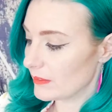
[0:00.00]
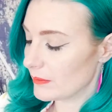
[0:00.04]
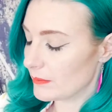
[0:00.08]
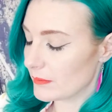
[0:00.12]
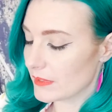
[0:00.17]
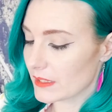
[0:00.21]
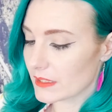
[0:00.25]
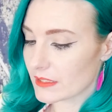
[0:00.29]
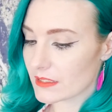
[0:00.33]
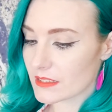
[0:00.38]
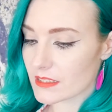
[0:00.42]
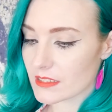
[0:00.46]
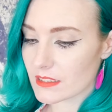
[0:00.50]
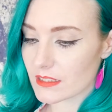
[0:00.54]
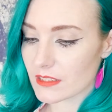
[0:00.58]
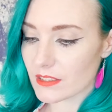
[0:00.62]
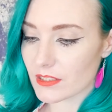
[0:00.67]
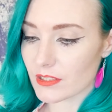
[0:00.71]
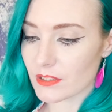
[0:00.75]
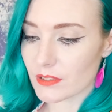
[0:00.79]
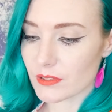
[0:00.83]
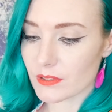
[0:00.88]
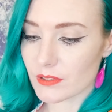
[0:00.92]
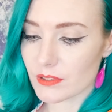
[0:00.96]

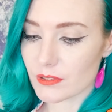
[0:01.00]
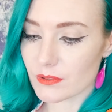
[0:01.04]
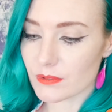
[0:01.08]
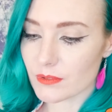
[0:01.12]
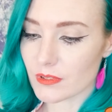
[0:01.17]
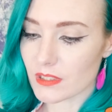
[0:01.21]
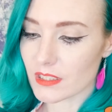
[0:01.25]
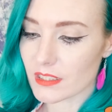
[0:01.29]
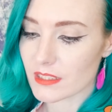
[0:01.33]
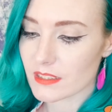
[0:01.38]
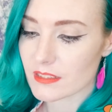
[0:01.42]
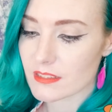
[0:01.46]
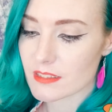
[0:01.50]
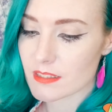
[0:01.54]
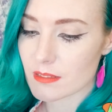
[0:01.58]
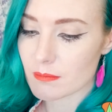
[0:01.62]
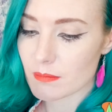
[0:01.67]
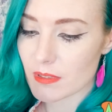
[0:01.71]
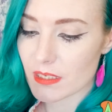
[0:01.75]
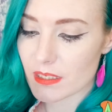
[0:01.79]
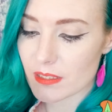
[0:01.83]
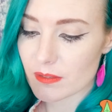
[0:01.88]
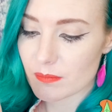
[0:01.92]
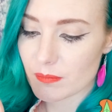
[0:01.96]
Mexico, you like
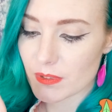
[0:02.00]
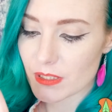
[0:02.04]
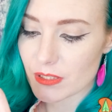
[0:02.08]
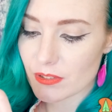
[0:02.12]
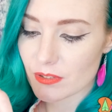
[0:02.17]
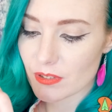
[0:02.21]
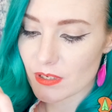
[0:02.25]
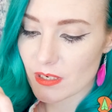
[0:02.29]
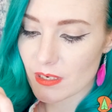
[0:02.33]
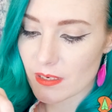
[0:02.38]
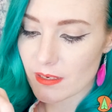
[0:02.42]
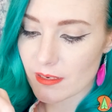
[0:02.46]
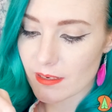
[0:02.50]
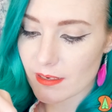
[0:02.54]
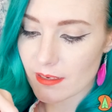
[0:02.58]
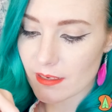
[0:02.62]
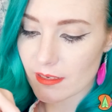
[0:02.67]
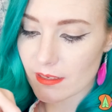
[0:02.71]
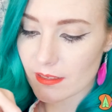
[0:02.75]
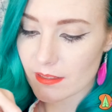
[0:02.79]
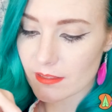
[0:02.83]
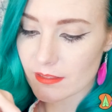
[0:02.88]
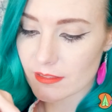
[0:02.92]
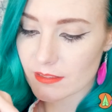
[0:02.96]
to make me
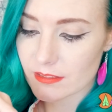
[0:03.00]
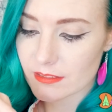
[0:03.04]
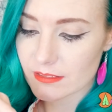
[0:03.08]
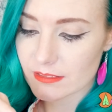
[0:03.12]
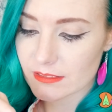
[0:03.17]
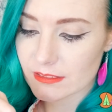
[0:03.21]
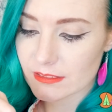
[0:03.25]
cry.